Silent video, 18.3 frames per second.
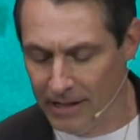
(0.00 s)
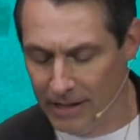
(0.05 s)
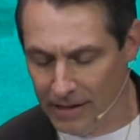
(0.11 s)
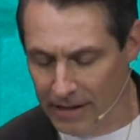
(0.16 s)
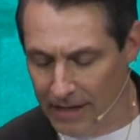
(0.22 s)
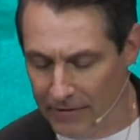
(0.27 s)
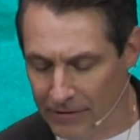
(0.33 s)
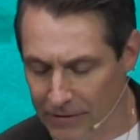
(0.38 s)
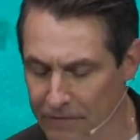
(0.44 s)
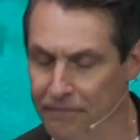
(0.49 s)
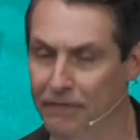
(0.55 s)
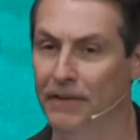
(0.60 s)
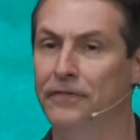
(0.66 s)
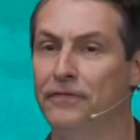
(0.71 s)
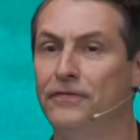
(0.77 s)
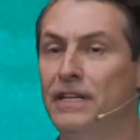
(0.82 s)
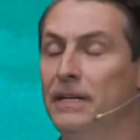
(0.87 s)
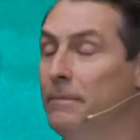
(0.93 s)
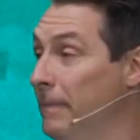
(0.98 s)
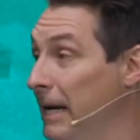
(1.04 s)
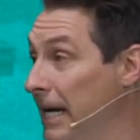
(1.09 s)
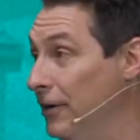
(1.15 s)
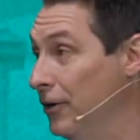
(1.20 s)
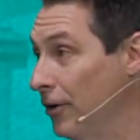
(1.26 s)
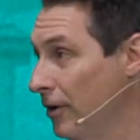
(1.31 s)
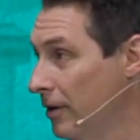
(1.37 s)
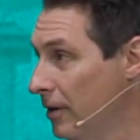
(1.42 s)
in the
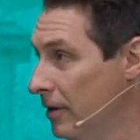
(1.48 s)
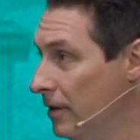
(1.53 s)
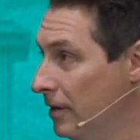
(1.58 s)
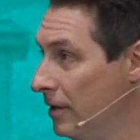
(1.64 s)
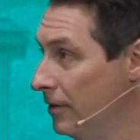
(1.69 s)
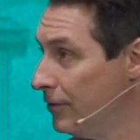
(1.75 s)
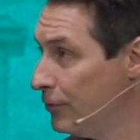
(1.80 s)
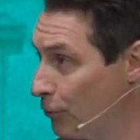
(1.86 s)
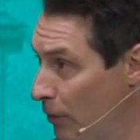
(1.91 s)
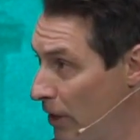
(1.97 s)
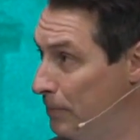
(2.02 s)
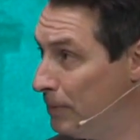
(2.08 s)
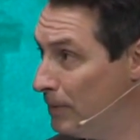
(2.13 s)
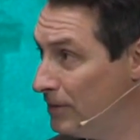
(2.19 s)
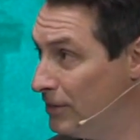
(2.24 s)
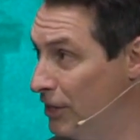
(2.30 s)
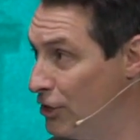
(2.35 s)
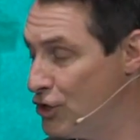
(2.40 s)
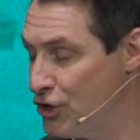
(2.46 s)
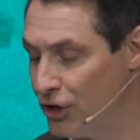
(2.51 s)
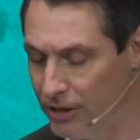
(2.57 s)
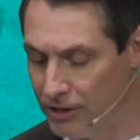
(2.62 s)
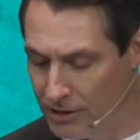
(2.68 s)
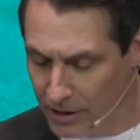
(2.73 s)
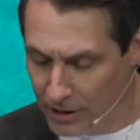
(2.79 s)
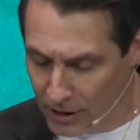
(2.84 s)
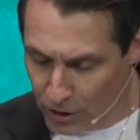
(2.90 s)
50-meter,
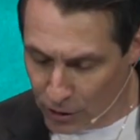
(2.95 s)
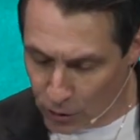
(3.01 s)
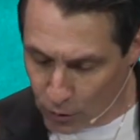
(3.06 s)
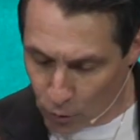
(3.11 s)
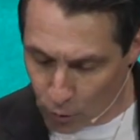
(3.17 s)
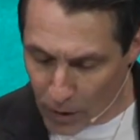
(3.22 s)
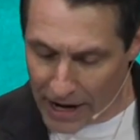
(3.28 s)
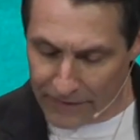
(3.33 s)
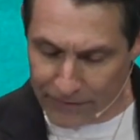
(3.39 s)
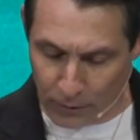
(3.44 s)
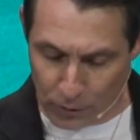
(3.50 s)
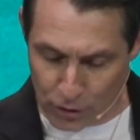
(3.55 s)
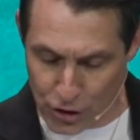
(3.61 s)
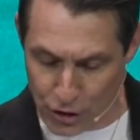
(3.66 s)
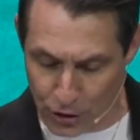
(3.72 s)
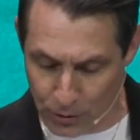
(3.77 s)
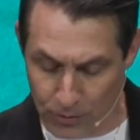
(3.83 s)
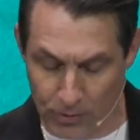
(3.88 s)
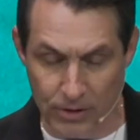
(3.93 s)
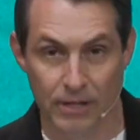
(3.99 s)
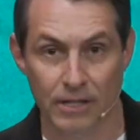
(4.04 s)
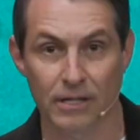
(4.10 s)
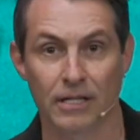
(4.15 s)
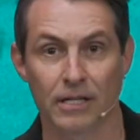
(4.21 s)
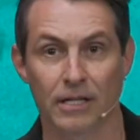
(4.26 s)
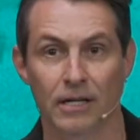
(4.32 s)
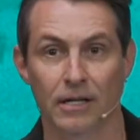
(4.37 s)
three-position rifle shoot.
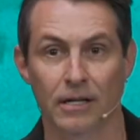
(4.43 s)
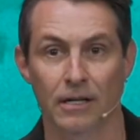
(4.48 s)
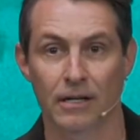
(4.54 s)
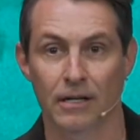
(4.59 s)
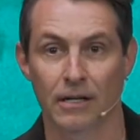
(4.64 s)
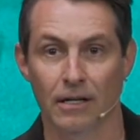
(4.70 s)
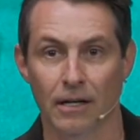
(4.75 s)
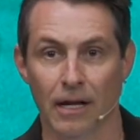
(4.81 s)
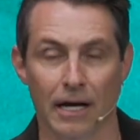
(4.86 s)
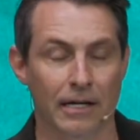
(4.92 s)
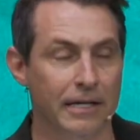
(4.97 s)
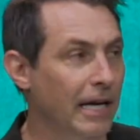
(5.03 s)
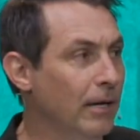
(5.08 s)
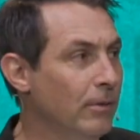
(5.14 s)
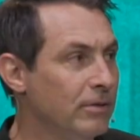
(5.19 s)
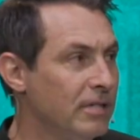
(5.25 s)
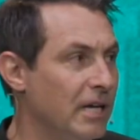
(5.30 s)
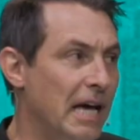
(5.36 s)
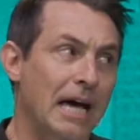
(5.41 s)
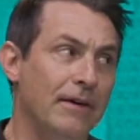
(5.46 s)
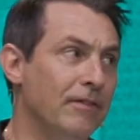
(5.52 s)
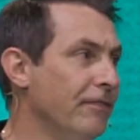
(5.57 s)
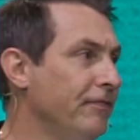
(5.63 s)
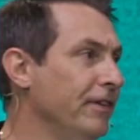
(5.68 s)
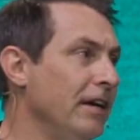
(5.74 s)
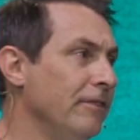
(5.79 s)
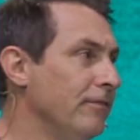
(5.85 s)
Like, he was a heavy
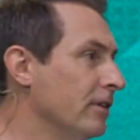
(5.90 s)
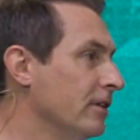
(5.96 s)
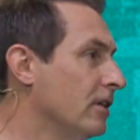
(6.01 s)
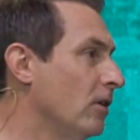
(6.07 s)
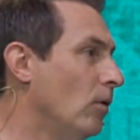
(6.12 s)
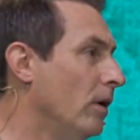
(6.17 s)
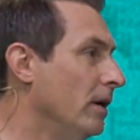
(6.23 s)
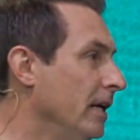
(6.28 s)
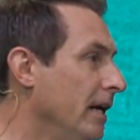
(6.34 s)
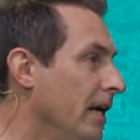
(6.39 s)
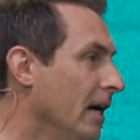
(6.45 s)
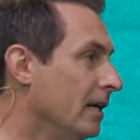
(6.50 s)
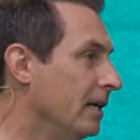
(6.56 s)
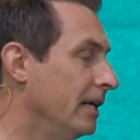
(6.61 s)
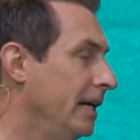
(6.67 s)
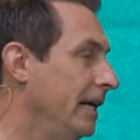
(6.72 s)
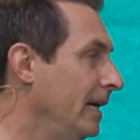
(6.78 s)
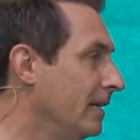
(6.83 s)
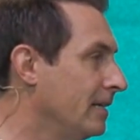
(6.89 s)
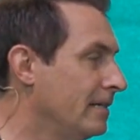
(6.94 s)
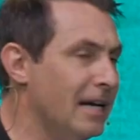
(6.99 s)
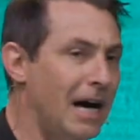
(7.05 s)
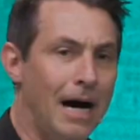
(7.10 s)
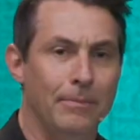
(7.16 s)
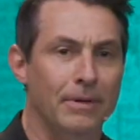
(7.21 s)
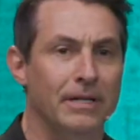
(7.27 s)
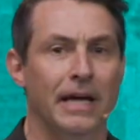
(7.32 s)
favorite going in, and he had
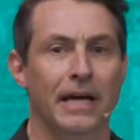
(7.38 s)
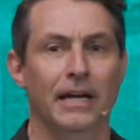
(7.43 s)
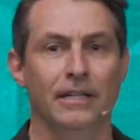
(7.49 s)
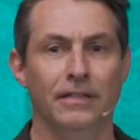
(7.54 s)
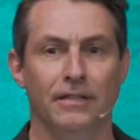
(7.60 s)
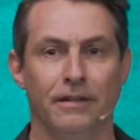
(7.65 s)
dominated the